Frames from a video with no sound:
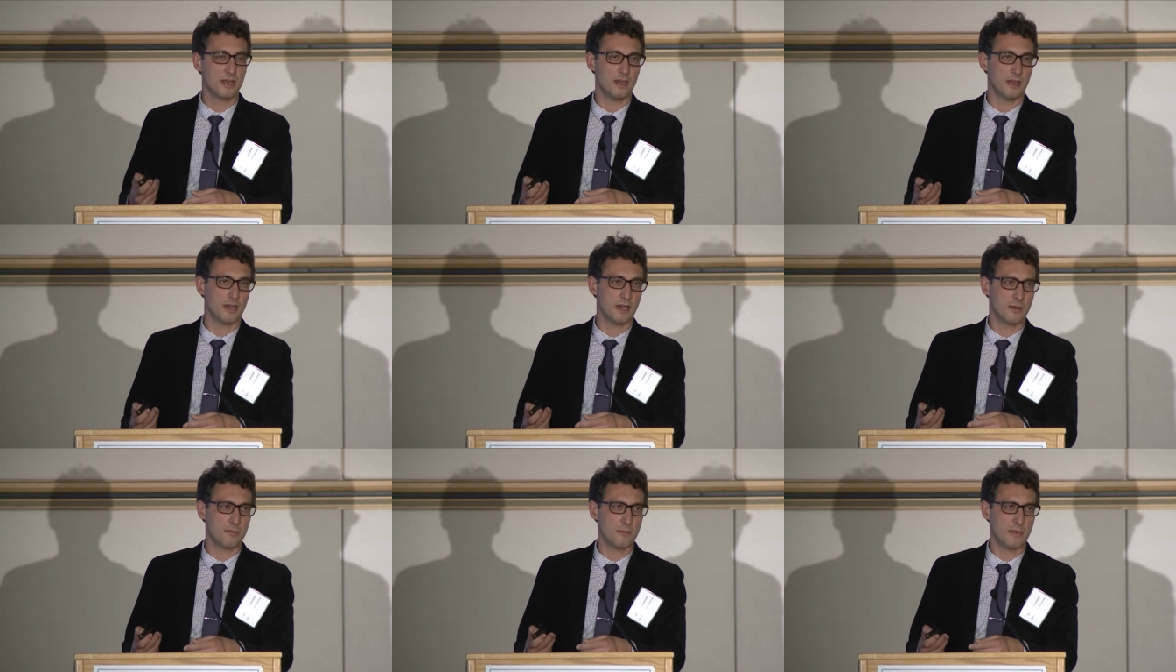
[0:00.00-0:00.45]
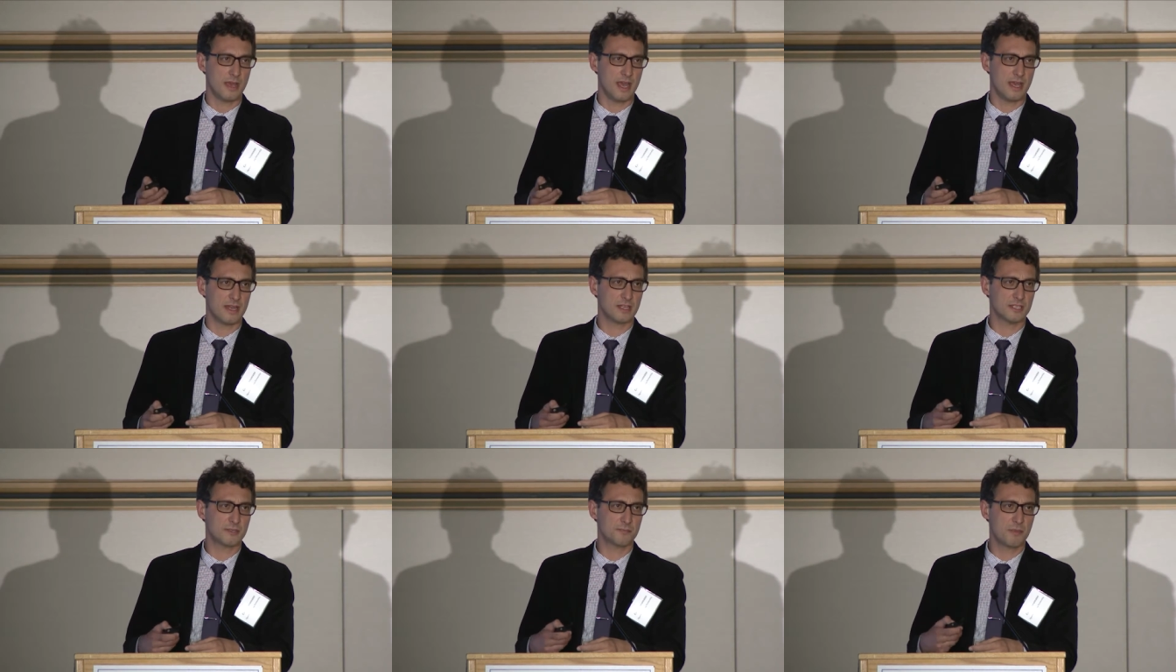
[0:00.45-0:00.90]

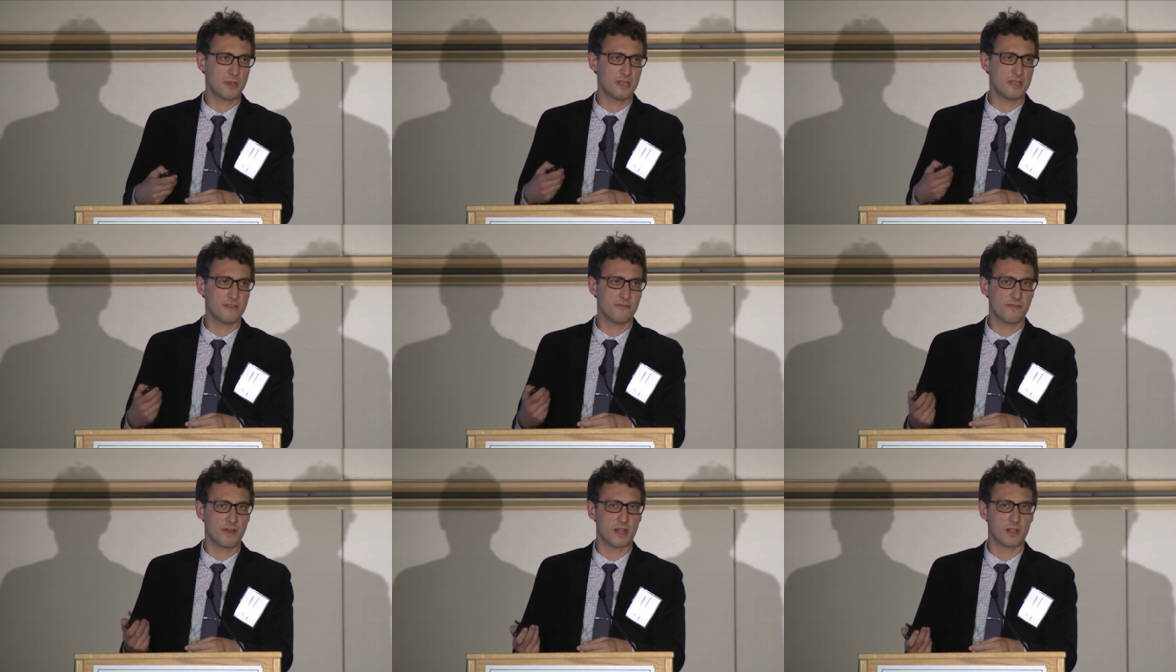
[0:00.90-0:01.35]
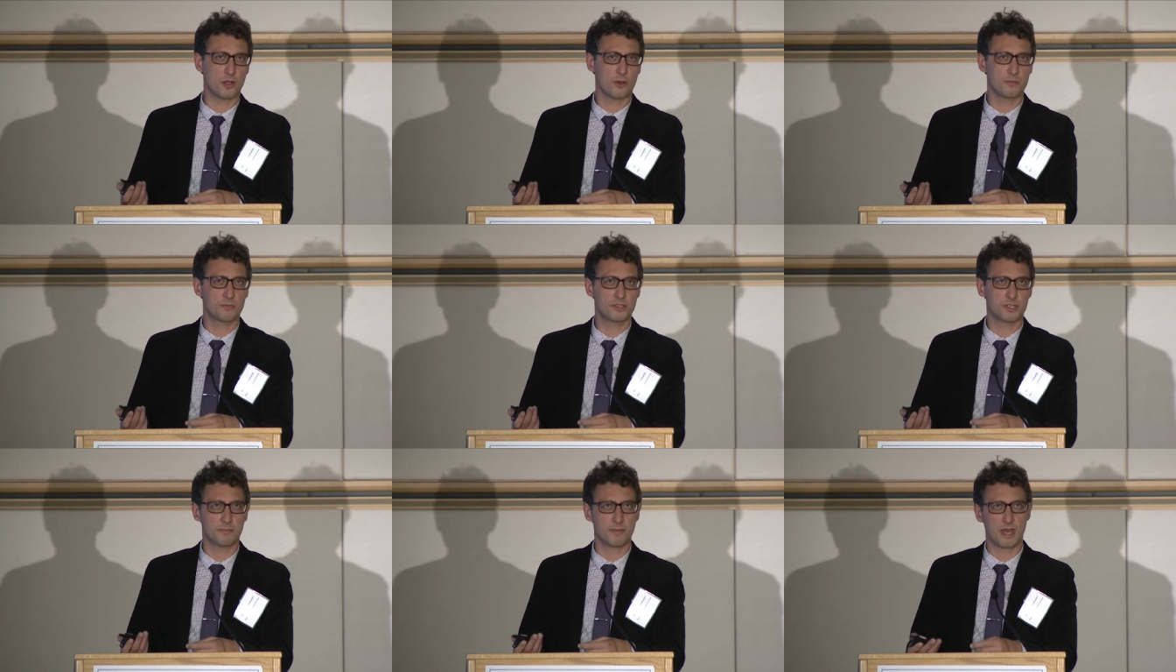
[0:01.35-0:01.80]
And it's been
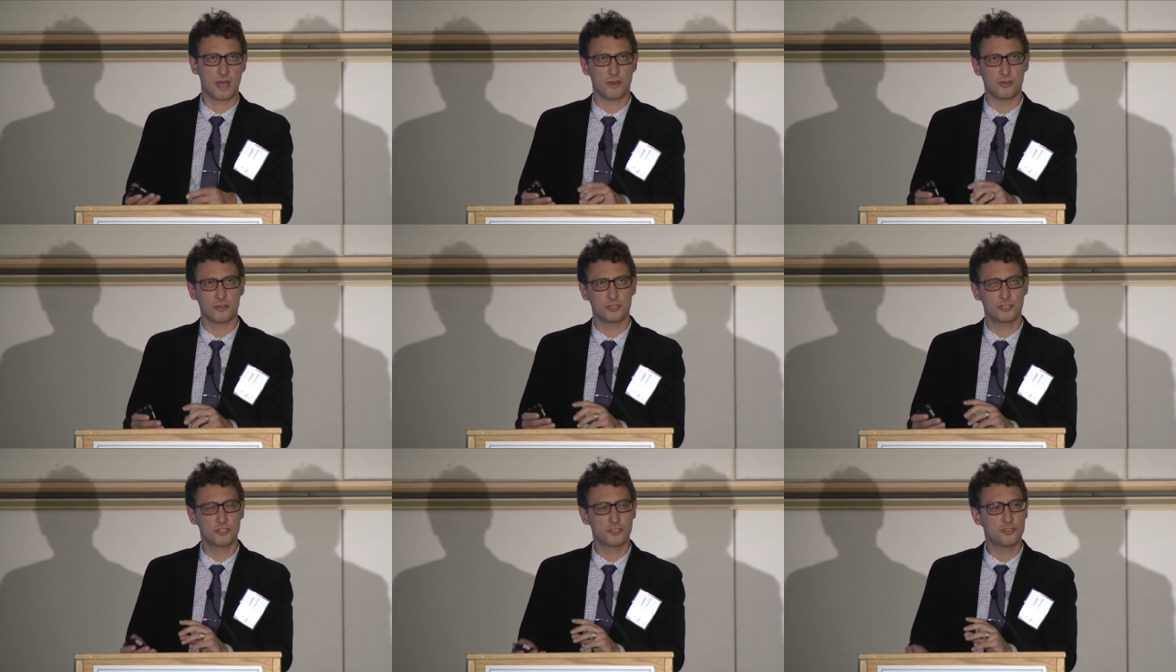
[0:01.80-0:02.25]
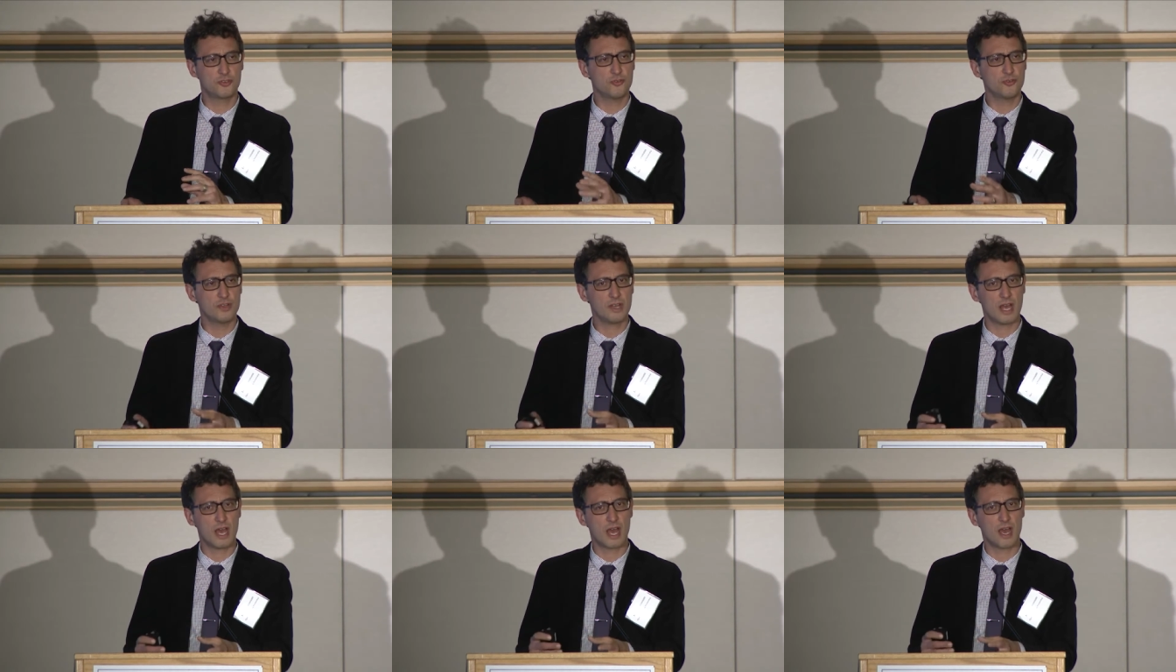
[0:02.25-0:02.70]
developed about
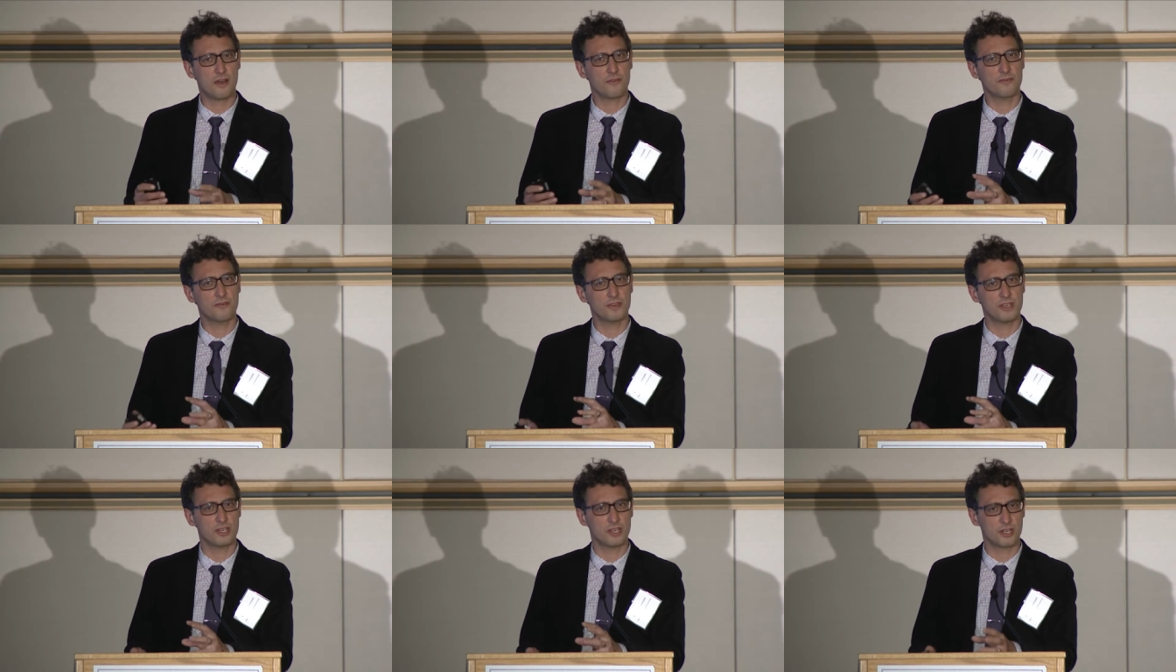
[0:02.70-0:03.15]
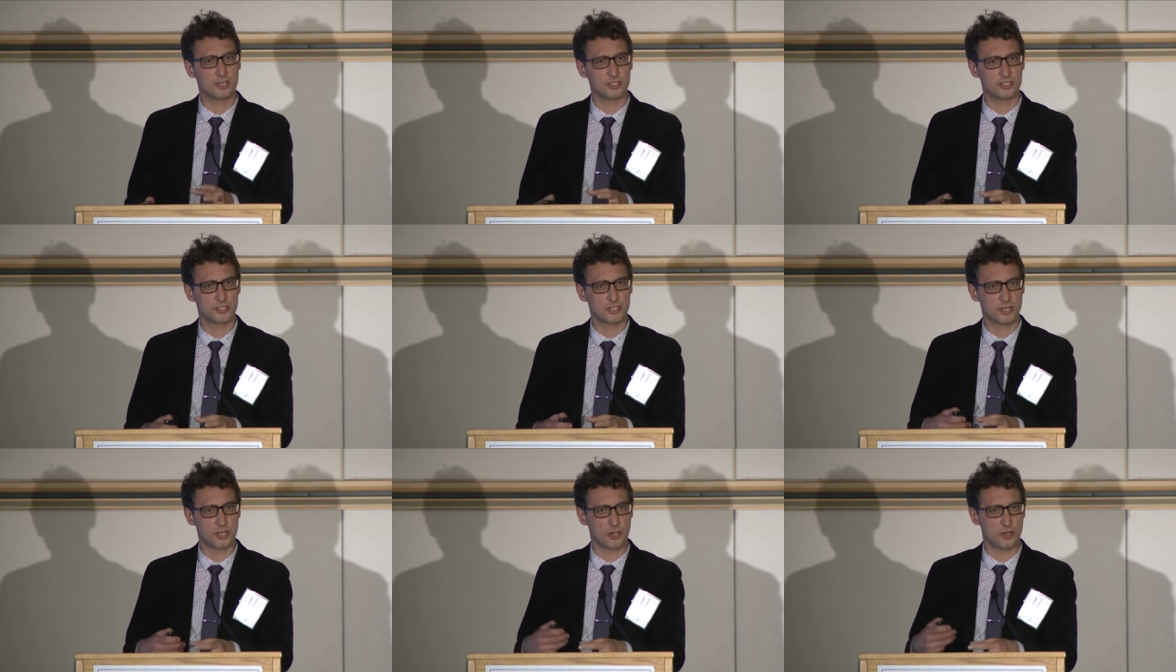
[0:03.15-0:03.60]
2.5
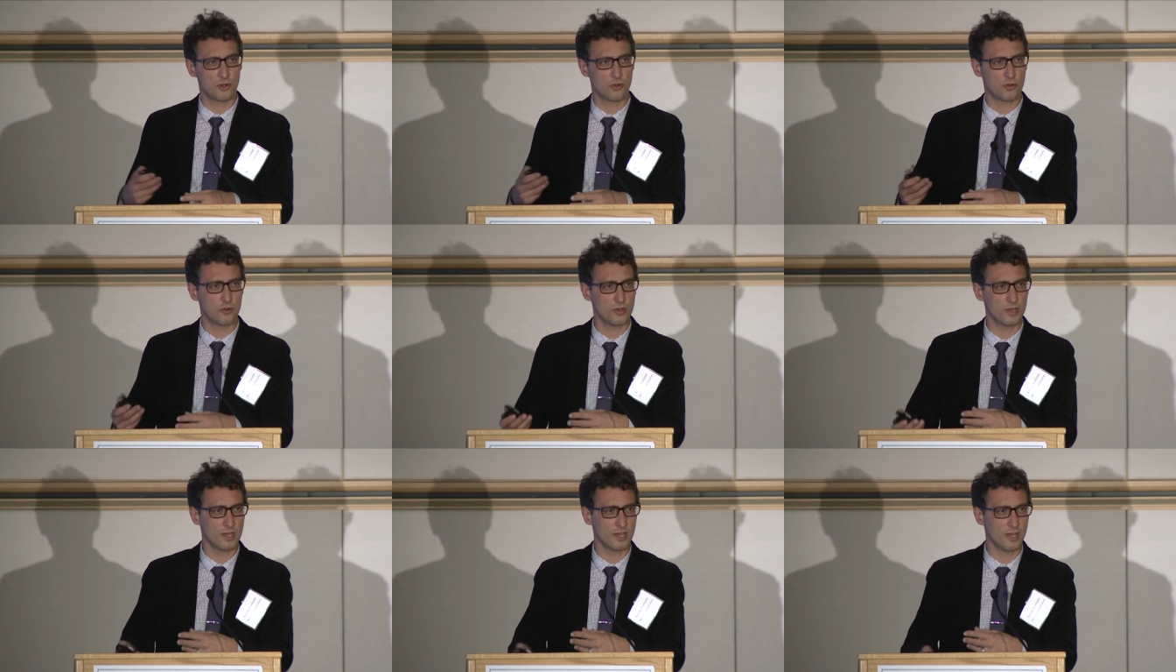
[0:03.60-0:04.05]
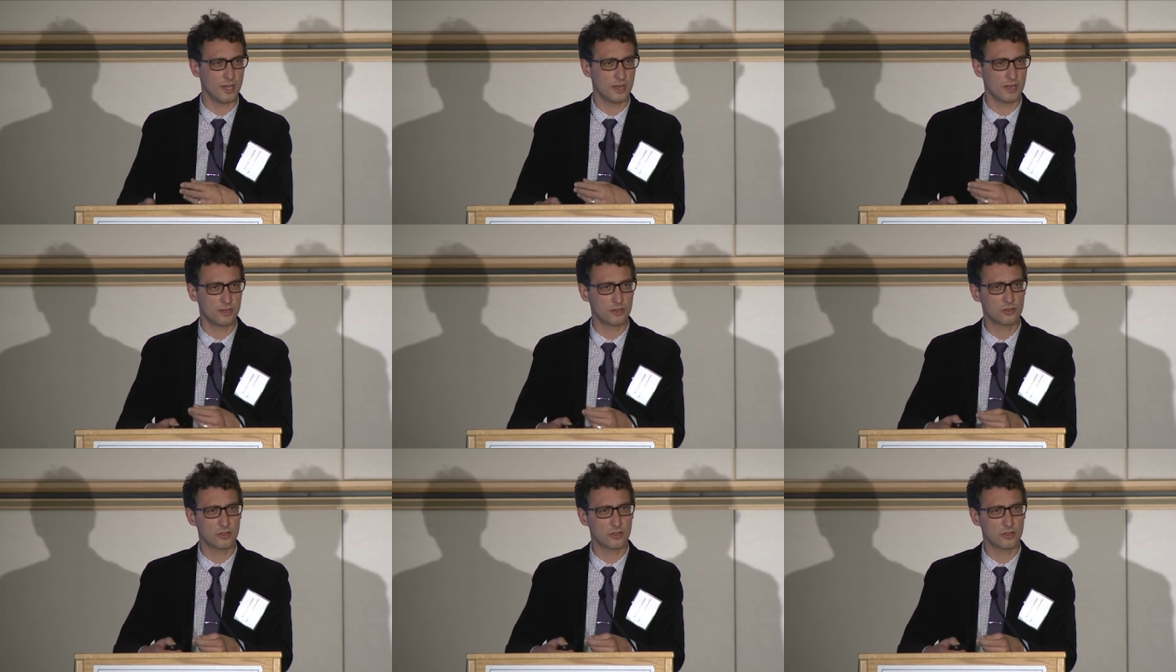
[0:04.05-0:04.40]
years ago in